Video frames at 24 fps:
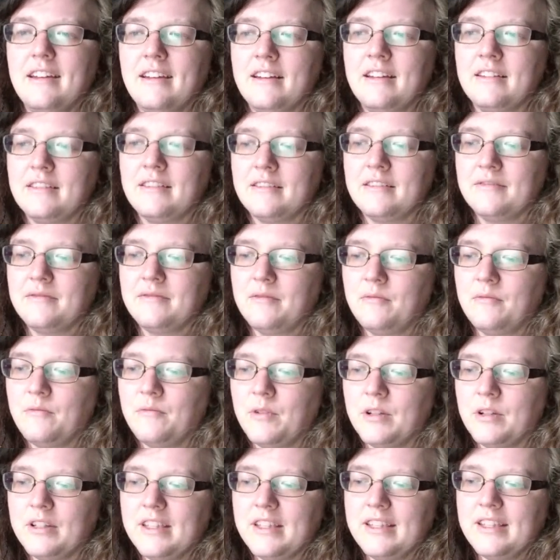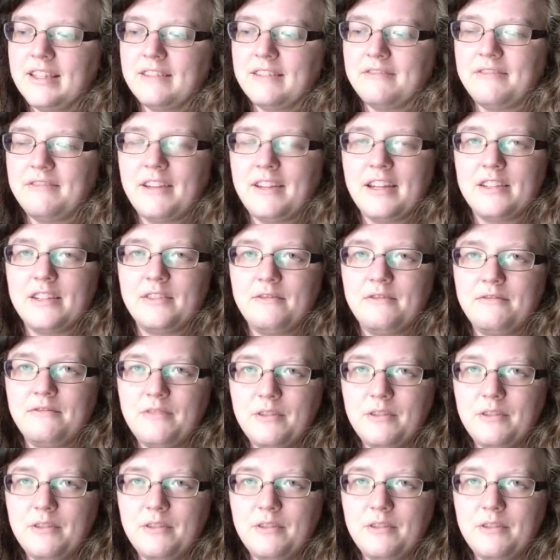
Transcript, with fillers: Uh, working at fast